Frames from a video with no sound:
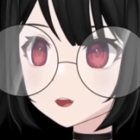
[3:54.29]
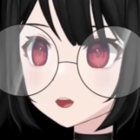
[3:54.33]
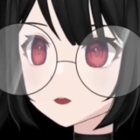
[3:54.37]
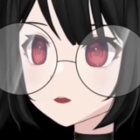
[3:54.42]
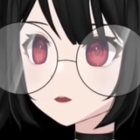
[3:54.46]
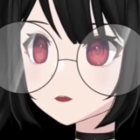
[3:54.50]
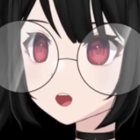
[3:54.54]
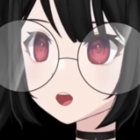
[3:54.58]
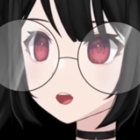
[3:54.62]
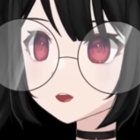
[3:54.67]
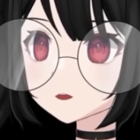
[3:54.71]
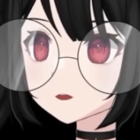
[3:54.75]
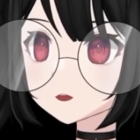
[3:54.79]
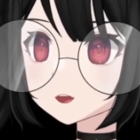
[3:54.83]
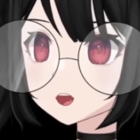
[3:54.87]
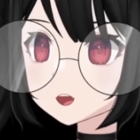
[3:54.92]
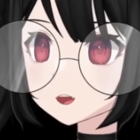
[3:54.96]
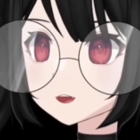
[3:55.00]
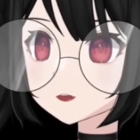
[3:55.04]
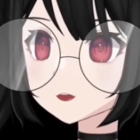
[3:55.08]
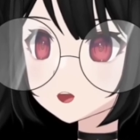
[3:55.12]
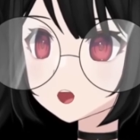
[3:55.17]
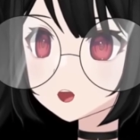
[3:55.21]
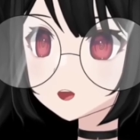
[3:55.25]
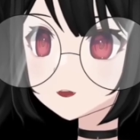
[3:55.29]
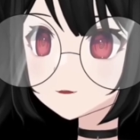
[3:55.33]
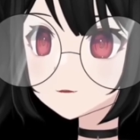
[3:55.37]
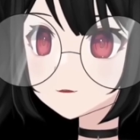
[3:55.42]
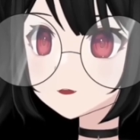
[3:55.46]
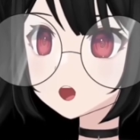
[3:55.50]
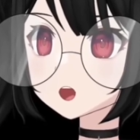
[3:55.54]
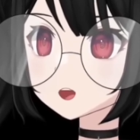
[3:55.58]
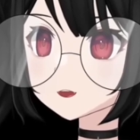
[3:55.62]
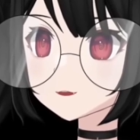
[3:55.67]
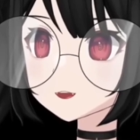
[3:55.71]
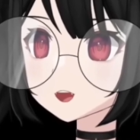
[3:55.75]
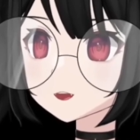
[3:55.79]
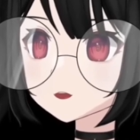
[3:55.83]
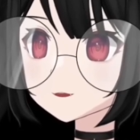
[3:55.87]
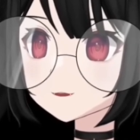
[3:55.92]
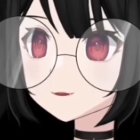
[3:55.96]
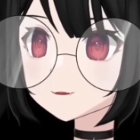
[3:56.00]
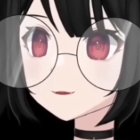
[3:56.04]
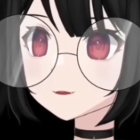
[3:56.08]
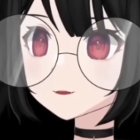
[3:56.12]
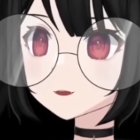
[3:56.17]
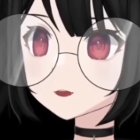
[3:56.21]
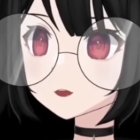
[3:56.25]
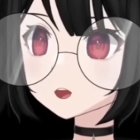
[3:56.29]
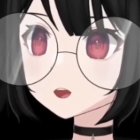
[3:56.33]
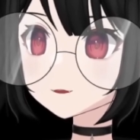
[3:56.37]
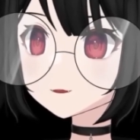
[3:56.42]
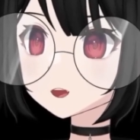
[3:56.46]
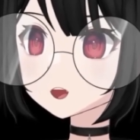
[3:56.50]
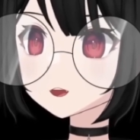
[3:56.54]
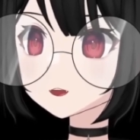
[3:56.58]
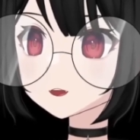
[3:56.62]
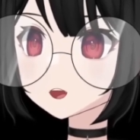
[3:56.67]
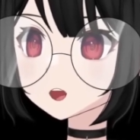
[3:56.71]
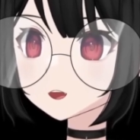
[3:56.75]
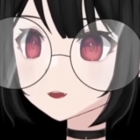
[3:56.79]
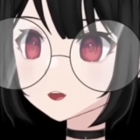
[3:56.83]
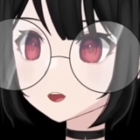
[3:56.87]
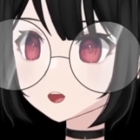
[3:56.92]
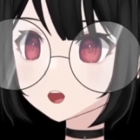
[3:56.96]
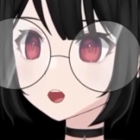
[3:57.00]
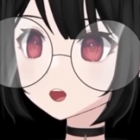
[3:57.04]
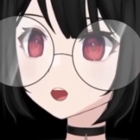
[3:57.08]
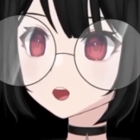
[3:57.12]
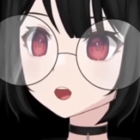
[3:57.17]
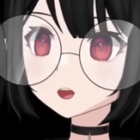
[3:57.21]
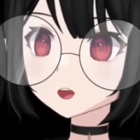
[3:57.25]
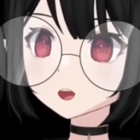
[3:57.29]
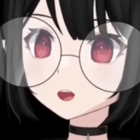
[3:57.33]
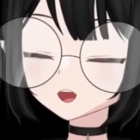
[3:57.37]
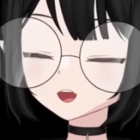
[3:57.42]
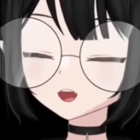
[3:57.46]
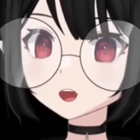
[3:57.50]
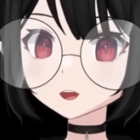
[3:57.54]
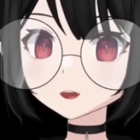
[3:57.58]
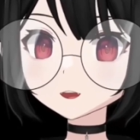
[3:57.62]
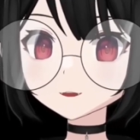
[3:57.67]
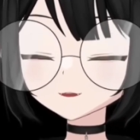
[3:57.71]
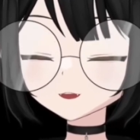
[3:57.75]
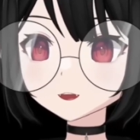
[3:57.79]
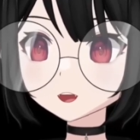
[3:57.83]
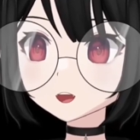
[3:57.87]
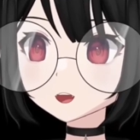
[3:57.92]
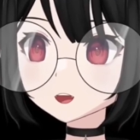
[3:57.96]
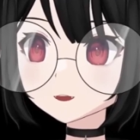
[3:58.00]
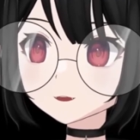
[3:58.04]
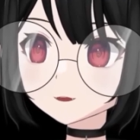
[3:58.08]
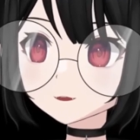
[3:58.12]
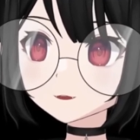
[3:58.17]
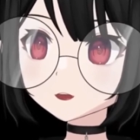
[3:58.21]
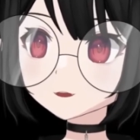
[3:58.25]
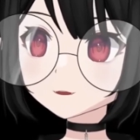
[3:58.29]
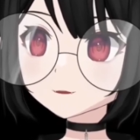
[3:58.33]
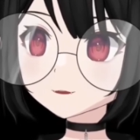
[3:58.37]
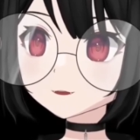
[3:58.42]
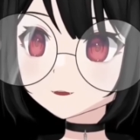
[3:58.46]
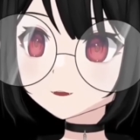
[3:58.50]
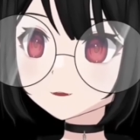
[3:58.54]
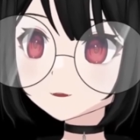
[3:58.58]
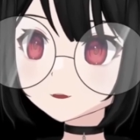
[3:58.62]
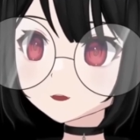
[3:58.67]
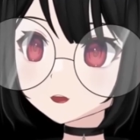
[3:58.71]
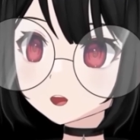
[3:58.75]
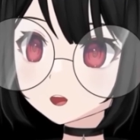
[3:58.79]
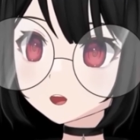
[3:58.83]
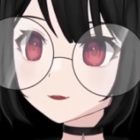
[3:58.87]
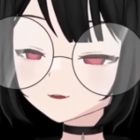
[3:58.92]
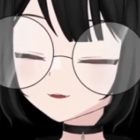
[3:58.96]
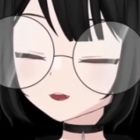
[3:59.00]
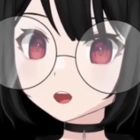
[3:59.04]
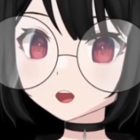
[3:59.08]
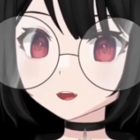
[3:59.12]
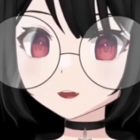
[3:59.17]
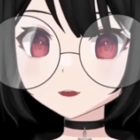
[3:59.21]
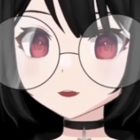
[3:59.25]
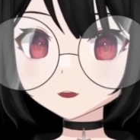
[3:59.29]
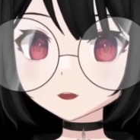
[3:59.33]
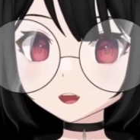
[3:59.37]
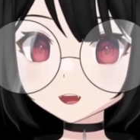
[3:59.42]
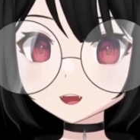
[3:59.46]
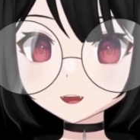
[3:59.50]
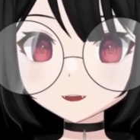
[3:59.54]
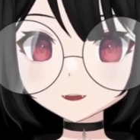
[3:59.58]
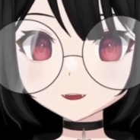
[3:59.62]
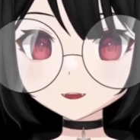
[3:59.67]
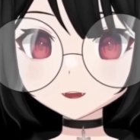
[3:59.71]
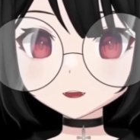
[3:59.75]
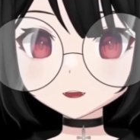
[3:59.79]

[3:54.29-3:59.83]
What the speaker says: But going forward, they've been dealing with another round of controversy in terms of Dragon Age